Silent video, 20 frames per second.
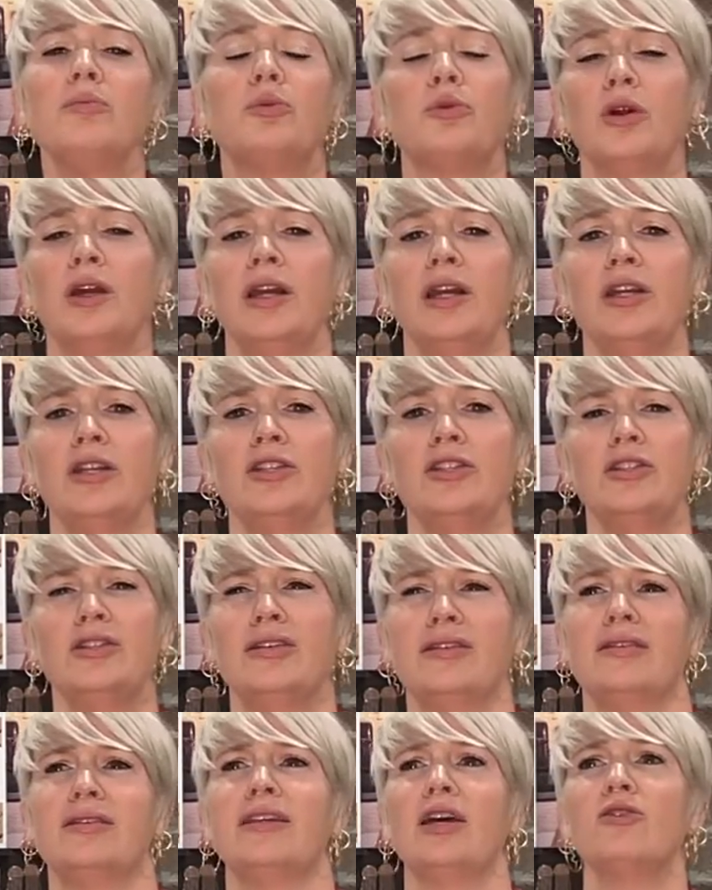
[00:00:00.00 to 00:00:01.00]
Bridge
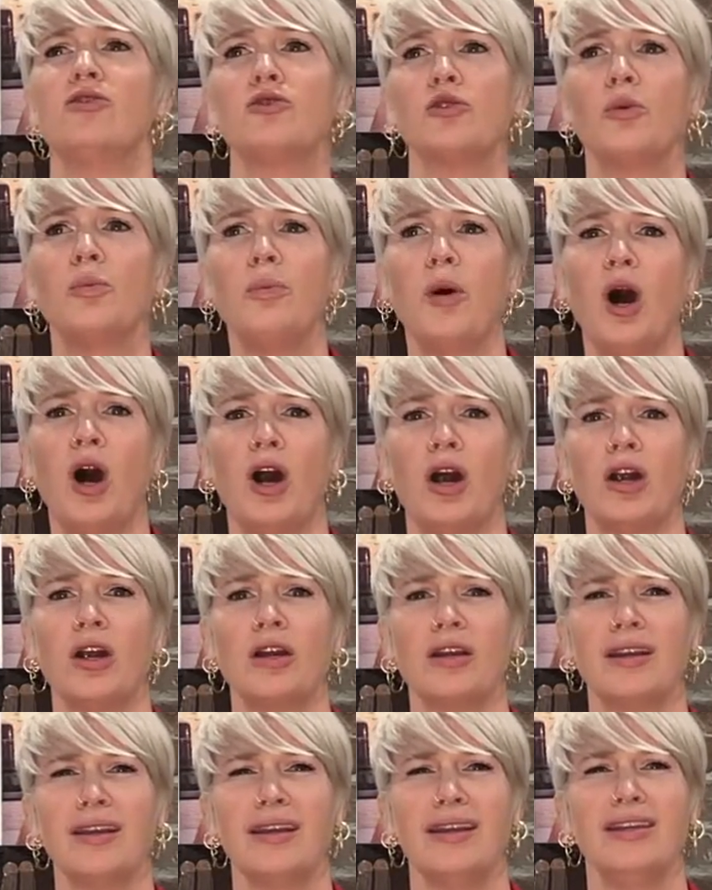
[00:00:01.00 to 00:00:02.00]
to Central
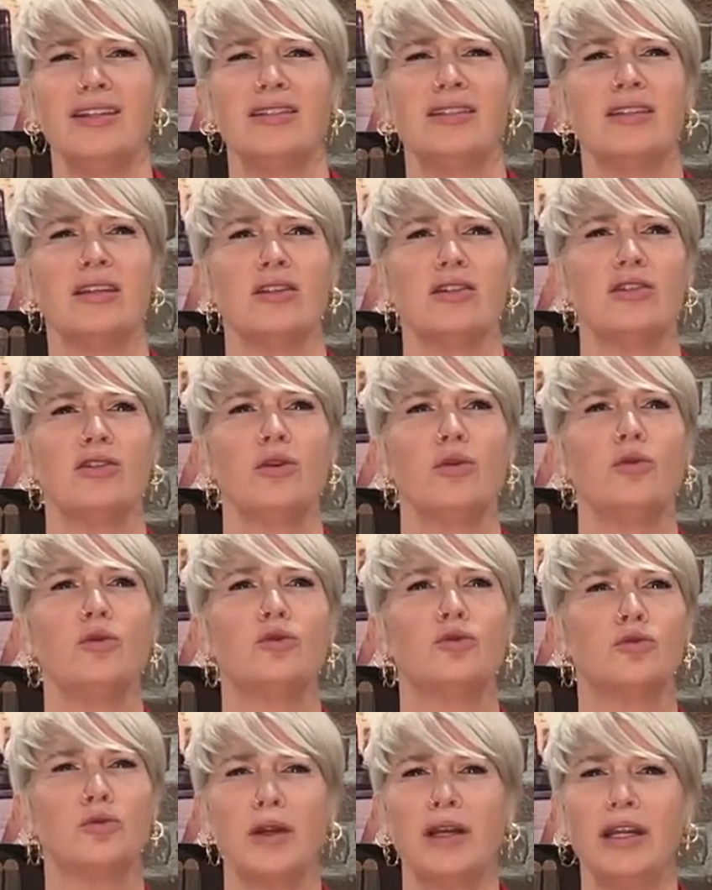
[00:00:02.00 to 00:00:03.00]
Park, it's so
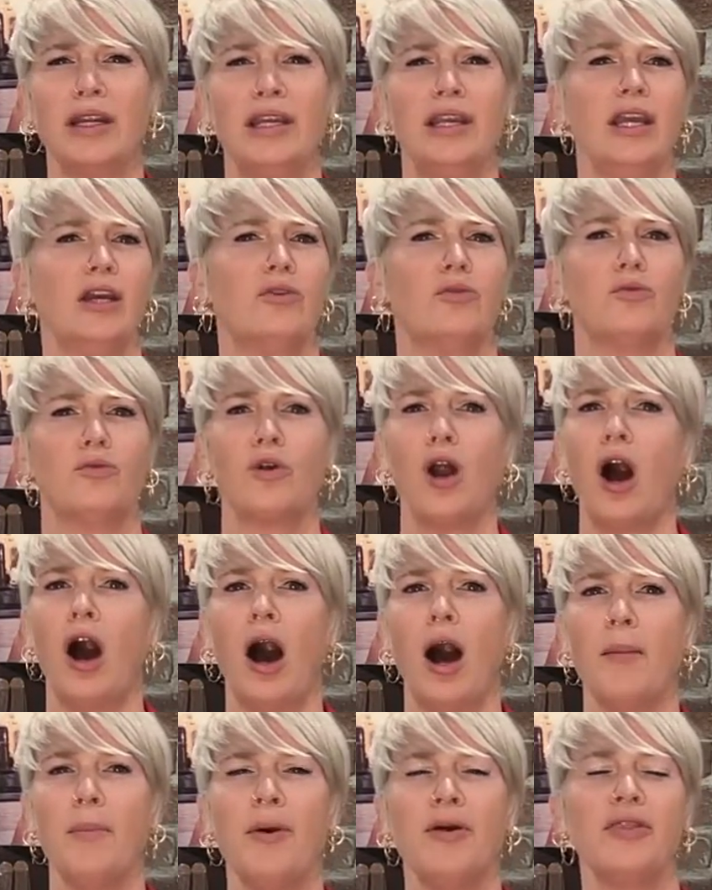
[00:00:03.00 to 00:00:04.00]
gritty and
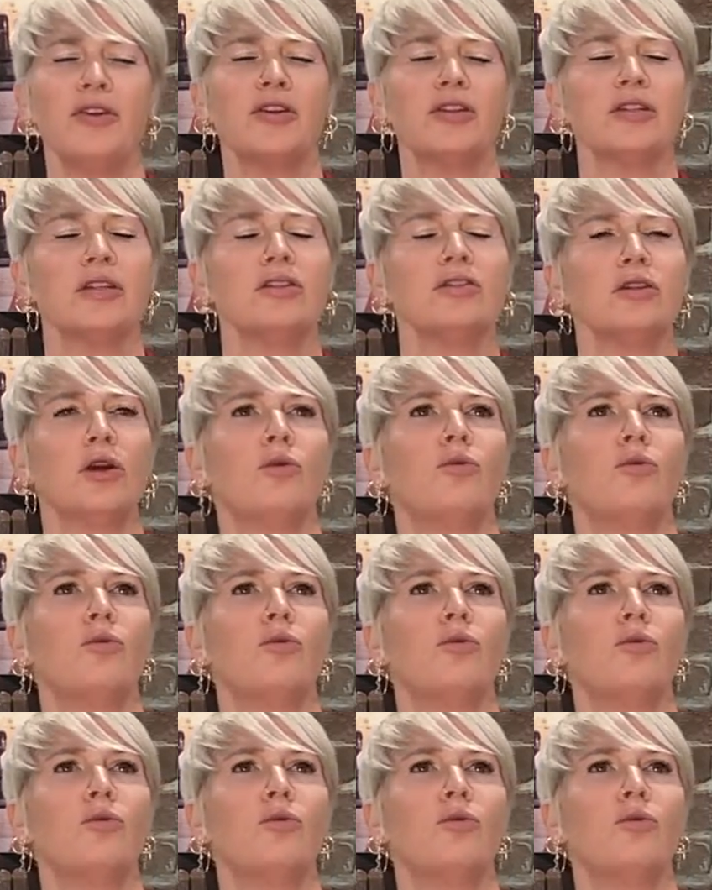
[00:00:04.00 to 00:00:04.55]
raw, but there's such a